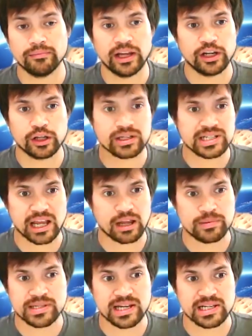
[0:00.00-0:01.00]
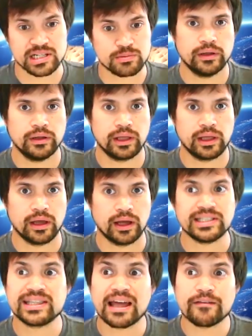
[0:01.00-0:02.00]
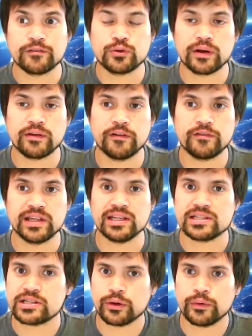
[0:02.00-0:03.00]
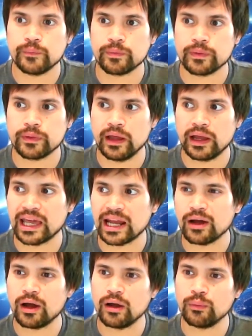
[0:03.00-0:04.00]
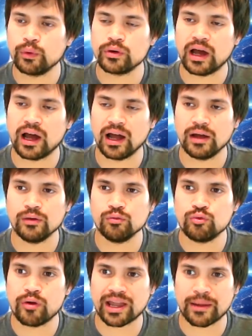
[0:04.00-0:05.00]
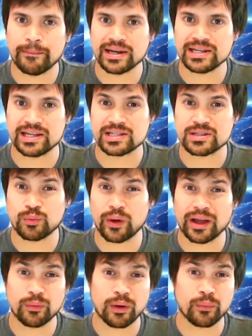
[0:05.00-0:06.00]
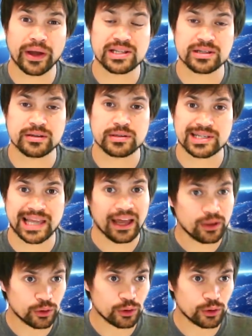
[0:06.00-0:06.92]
and you can take okay. percentage. Yeah, I did that in 2015. So again, I, I wouldn't recommend it. Is it way, one way to scale your